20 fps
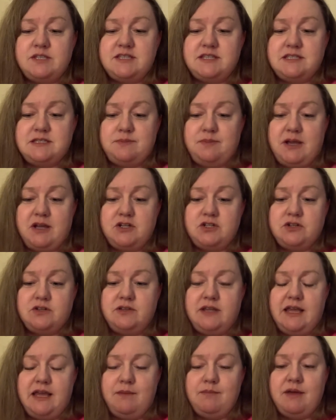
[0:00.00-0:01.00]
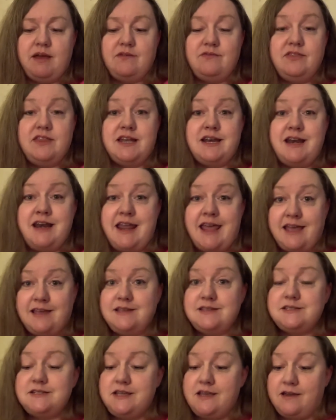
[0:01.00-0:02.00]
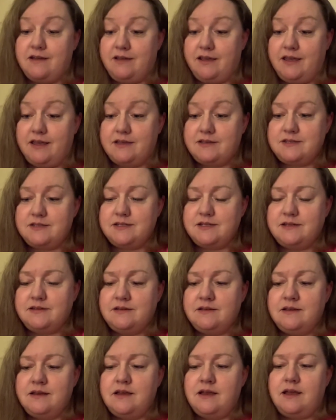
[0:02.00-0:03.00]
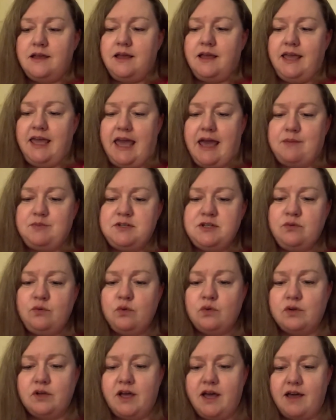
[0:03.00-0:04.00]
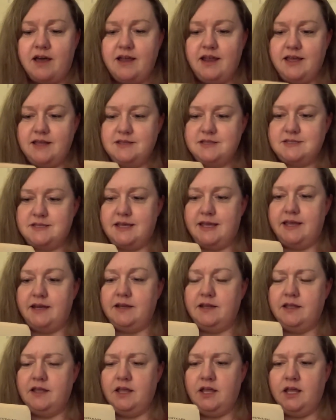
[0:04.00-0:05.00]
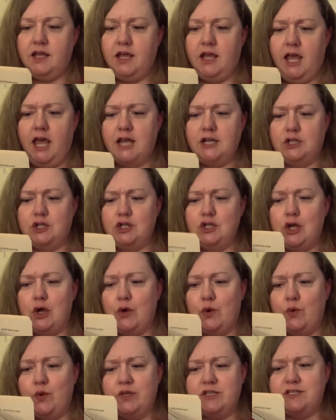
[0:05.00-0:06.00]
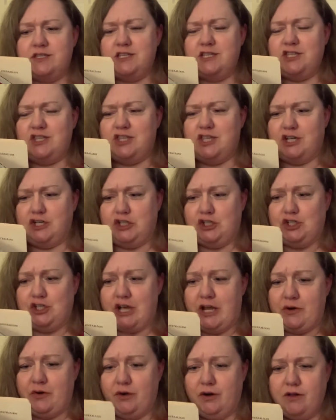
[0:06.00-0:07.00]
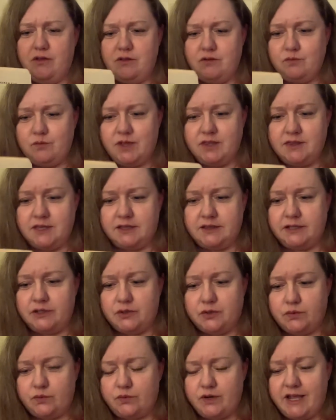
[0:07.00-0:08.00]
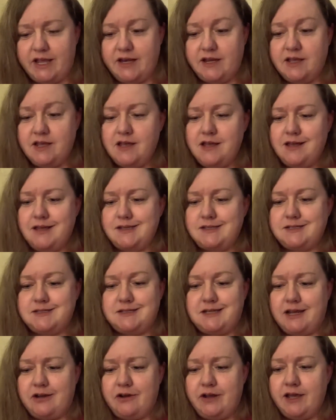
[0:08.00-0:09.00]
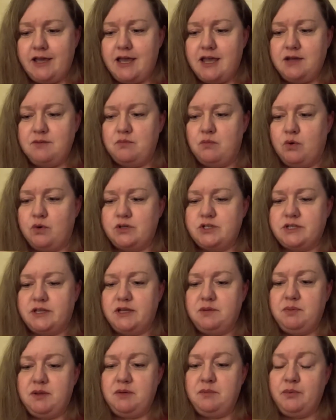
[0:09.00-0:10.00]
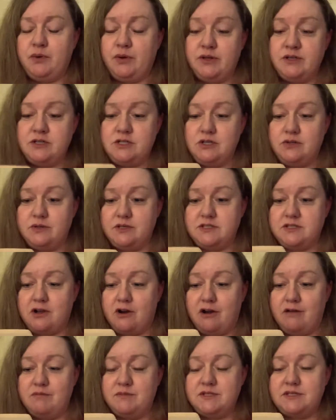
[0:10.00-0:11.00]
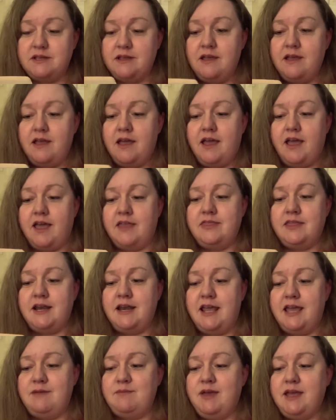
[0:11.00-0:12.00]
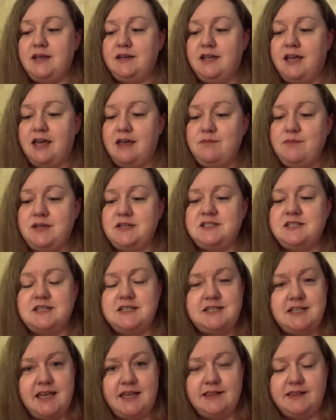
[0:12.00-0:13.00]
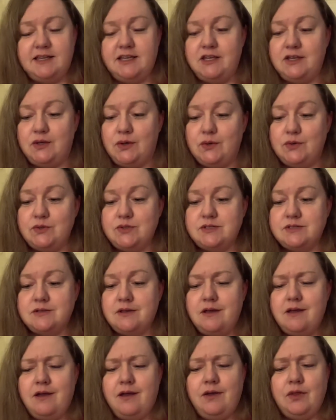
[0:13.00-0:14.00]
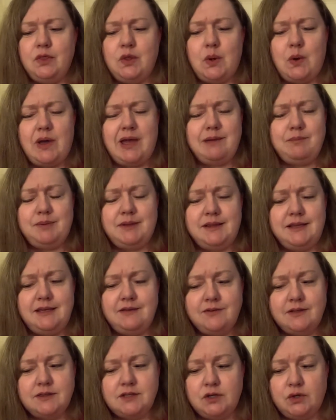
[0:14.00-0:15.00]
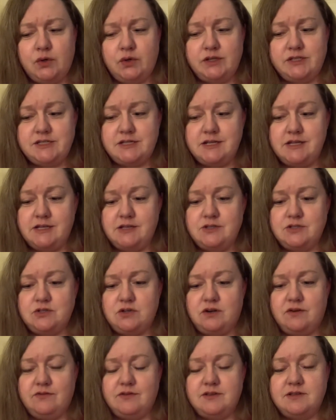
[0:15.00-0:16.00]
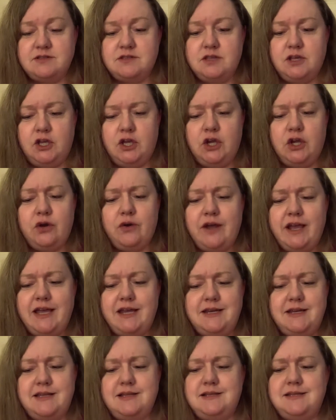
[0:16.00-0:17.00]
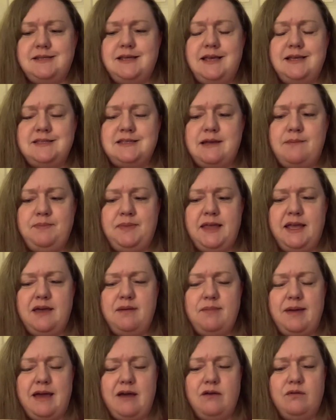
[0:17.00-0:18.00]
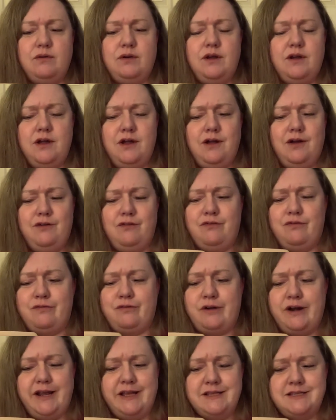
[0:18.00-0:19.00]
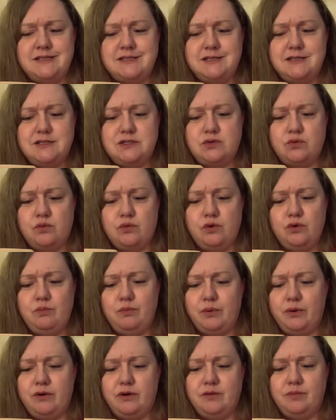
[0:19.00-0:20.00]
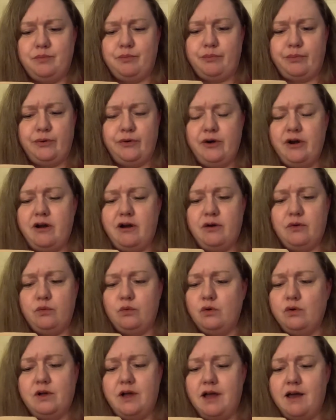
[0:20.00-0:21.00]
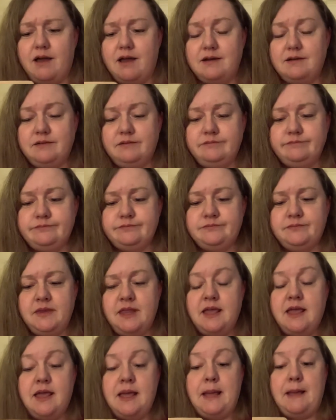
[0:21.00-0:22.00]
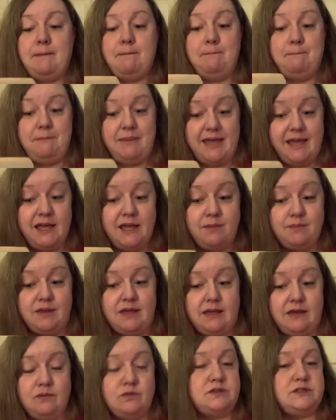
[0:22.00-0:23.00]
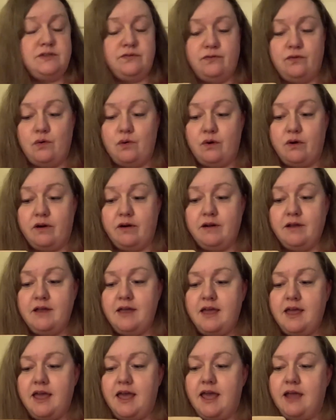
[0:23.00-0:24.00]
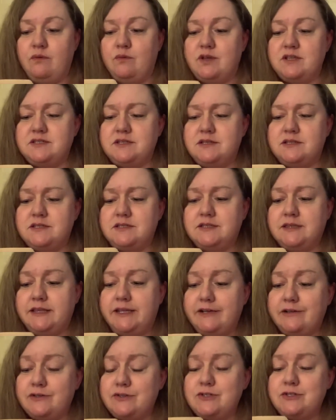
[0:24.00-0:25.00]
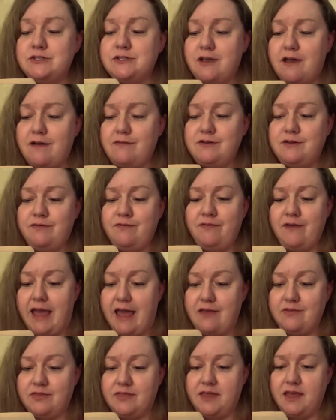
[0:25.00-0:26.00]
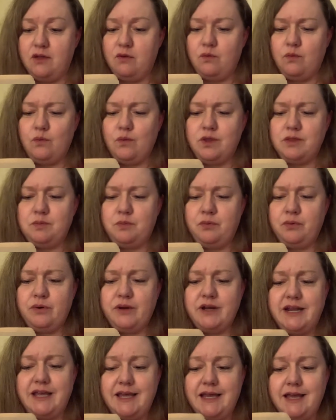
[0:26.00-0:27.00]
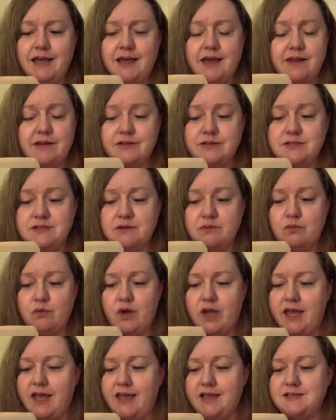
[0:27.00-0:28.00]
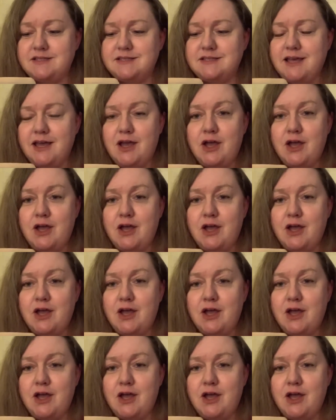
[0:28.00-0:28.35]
the special name of the next youngest. Captain Woolcot had said, Hello, is this the general? When the little red, staring-eyed morsel had been put into his arms, and the name had come into daily use, though I believe at the christening service, the curate did say something about Francis Rupert Bernard Woolcot. Baby was four and was a little soft fat thing with pretty cuddlesome ways,